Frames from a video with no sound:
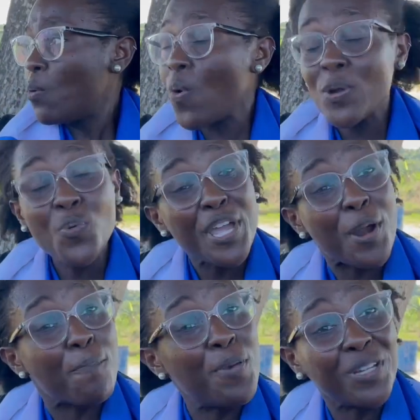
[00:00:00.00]
When we
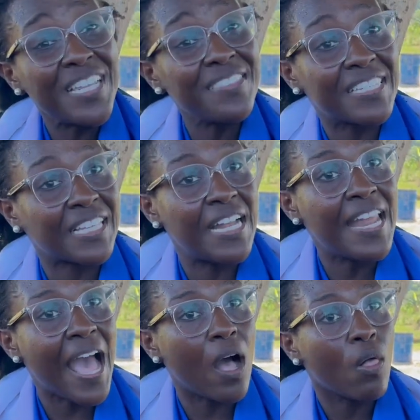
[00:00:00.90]
are building this
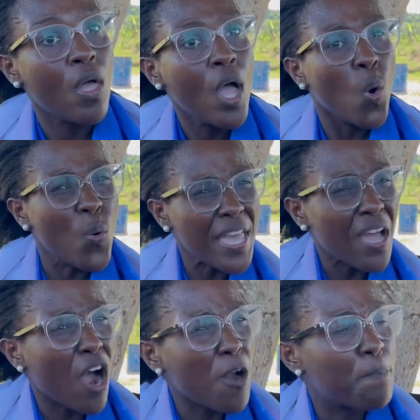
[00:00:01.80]
canal, we
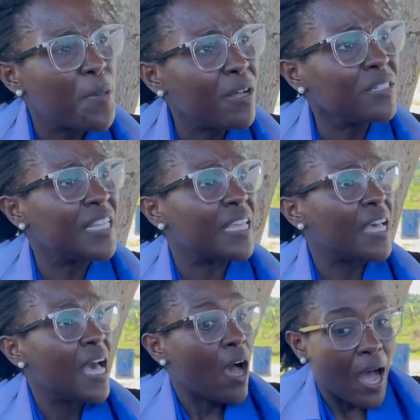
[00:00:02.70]
are building
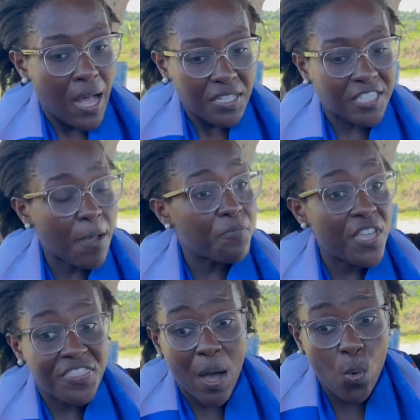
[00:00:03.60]

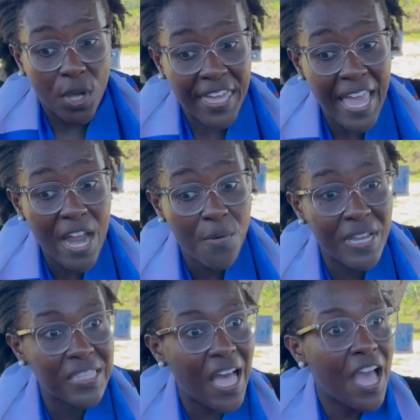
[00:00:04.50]
something that will
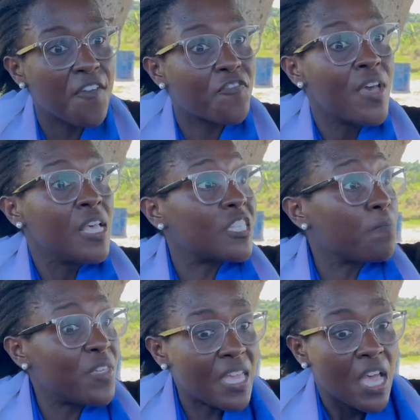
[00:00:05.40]
carry life,
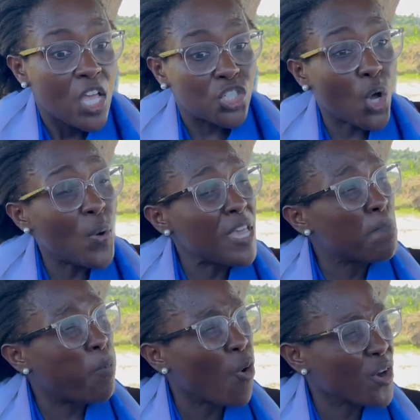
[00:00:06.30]
something so
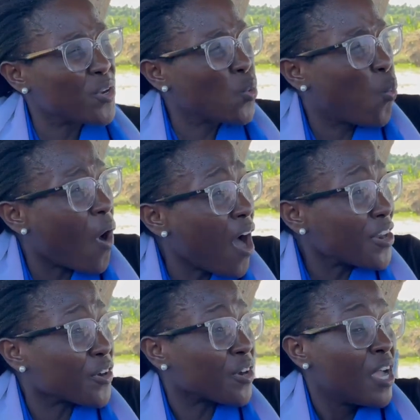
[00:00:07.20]
important.
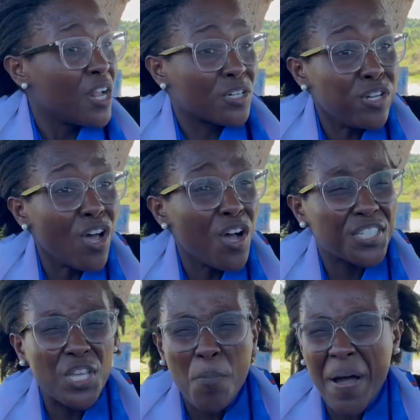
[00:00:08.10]
Water, l'eau,
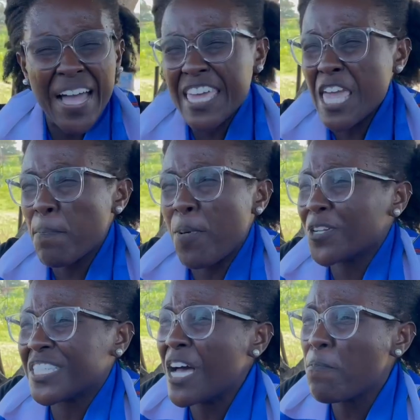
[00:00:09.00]
c'est un bagage qui est
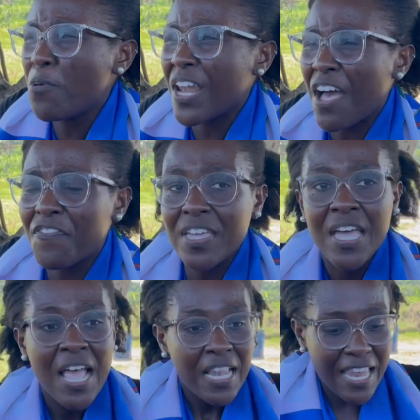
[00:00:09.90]
important pour la vie.
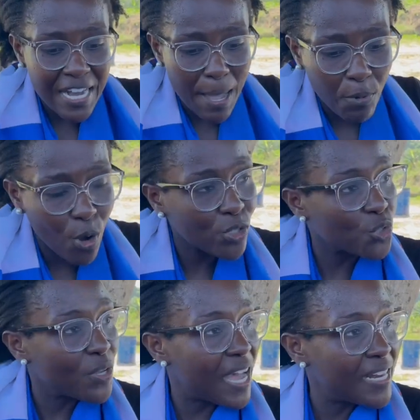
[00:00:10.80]
L'on a
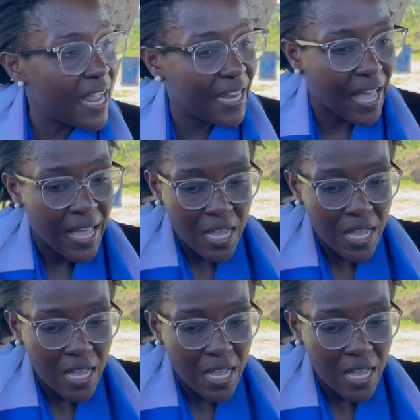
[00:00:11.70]
construit canal là.